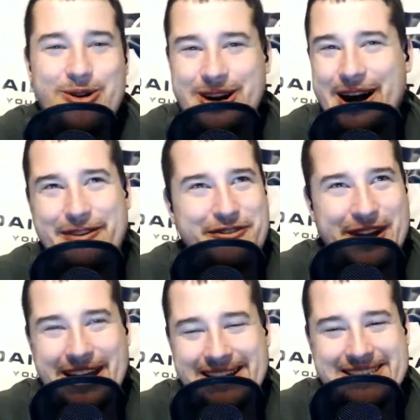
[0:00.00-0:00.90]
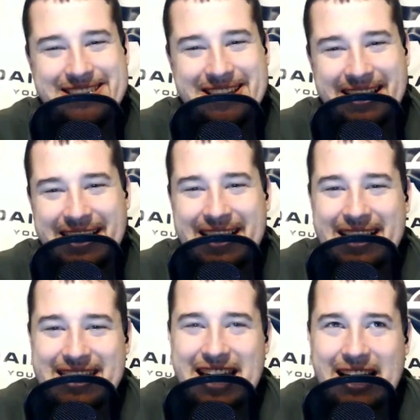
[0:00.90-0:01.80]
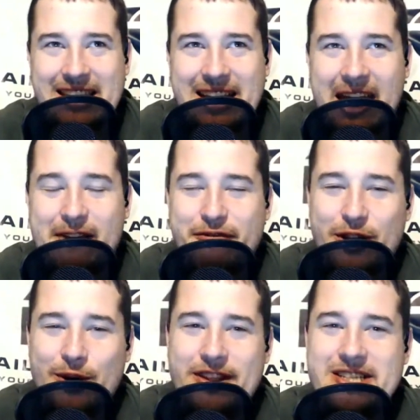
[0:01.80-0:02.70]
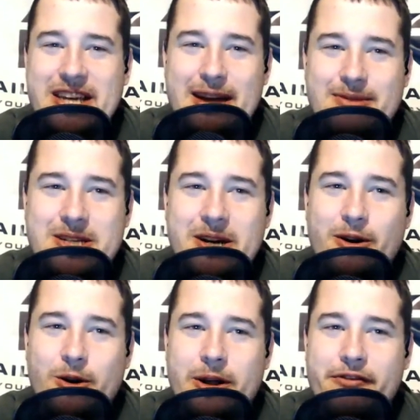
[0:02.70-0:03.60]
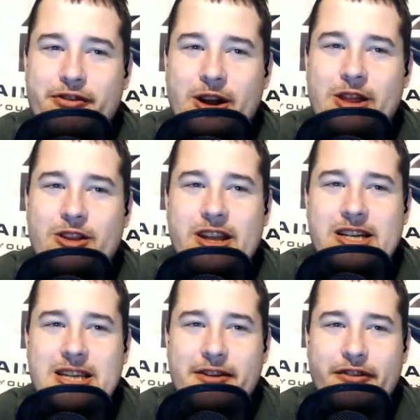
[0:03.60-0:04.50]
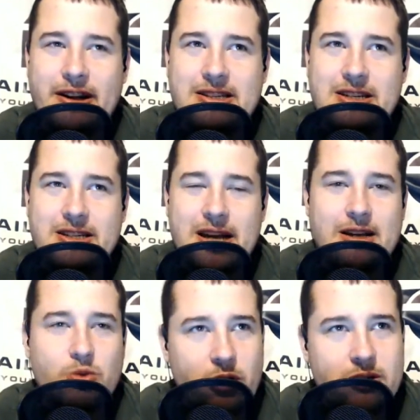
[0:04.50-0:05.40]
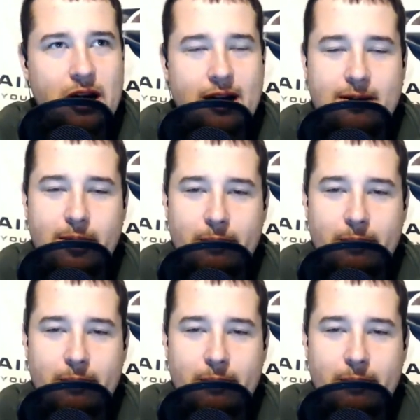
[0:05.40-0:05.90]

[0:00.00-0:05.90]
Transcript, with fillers: confidence that the game flow of this game is going to hold up for either of these defenses. As we were talking about